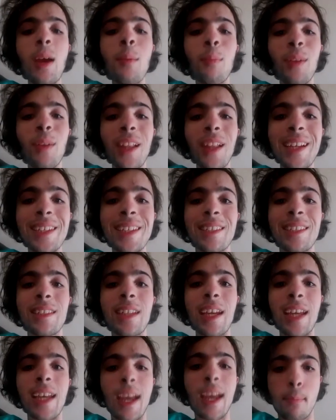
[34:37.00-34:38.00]
Please
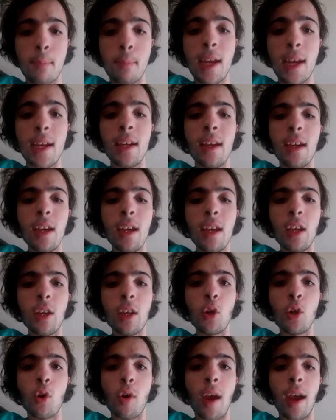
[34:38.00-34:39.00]
DM me
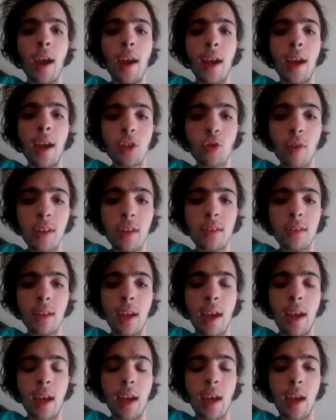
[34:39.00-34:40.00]
your address
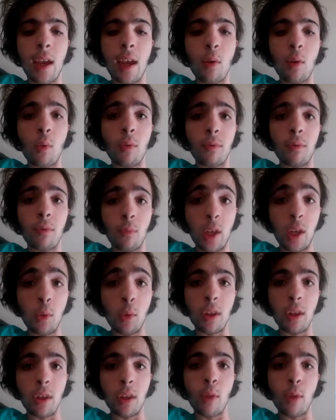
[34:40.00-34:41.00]
where you
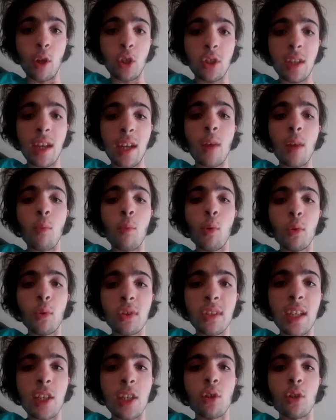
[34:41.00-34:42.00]
want the merch sent, and we will
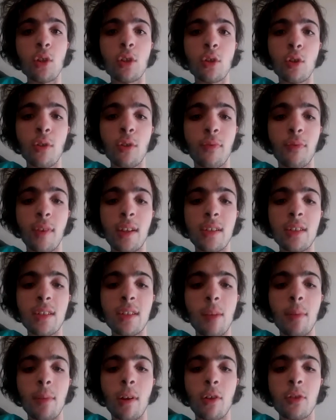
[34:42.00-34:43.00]
send you the 2 free
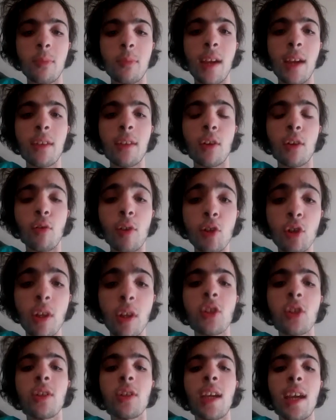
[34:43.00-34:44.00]
stubby holders, mate.
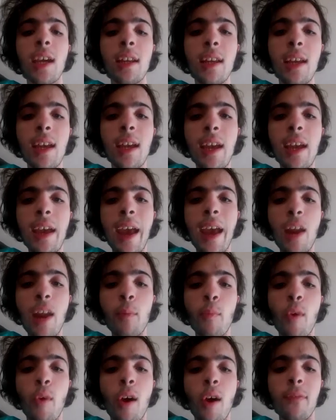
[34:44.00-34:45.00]
Congratulations again,
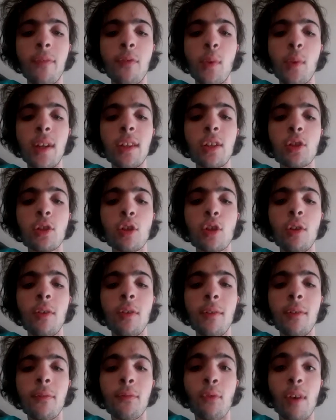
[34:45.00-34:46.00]
Adam Ryan, for winning the 2
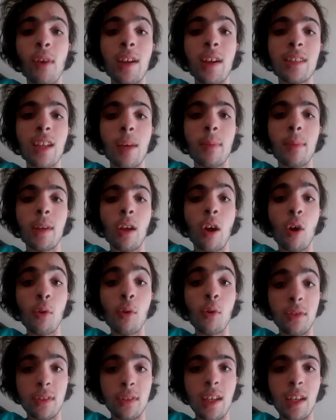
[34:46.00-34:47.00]
free stubby
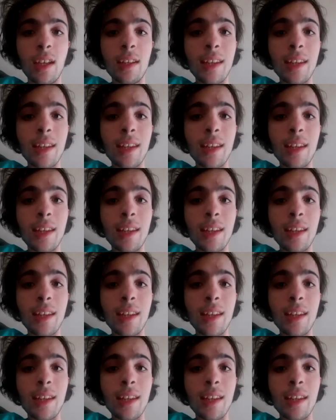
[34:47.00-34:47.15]
holders.